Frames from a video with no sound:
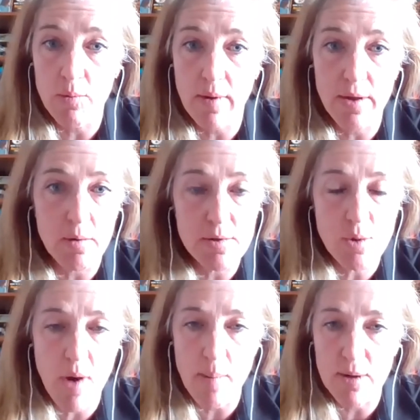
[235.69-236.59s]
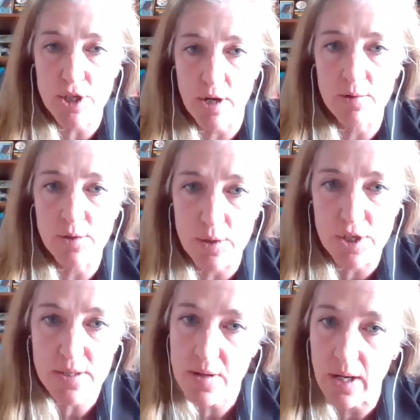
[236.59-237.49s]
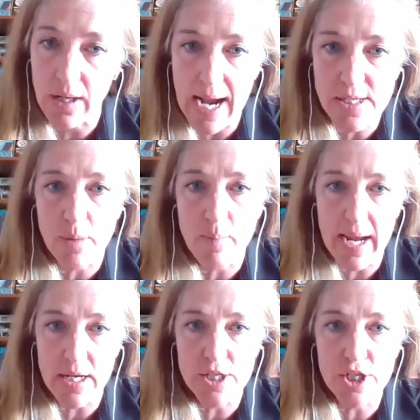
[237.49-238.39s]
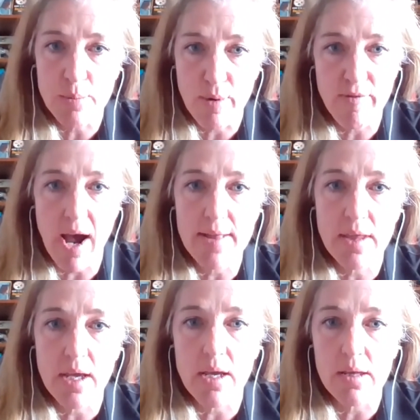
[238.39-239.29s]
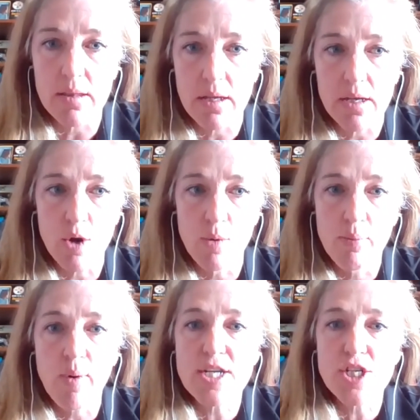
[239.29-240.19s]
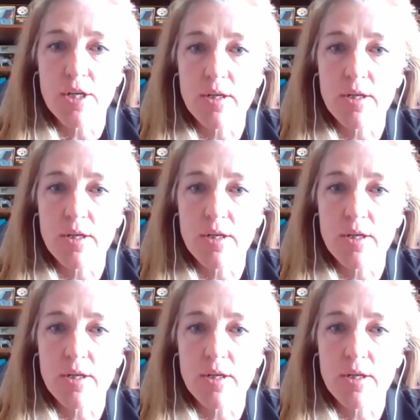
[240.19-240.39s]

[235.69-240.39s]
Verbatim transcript: whether it was a Robert Jones or just an elastic bandage to provide the the compression